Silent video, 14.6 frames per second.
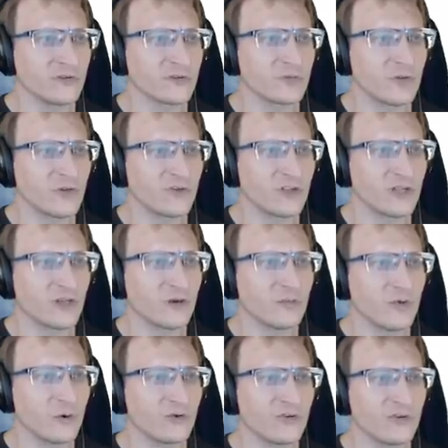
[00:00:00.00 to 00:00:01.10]
especially like a
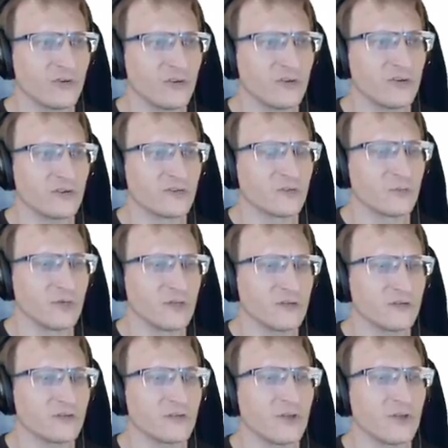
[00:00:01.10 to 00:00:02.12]
motion to dismiss,